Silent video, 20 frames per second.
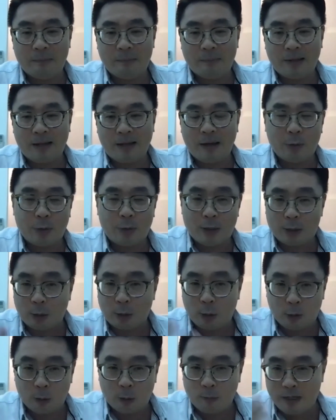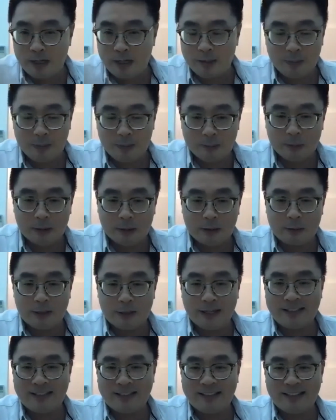I always told many people,
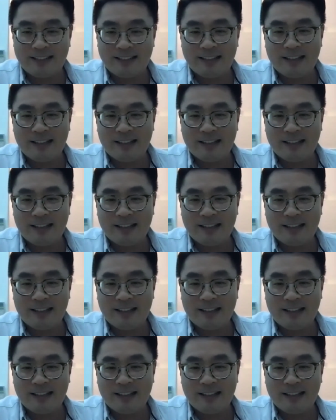right?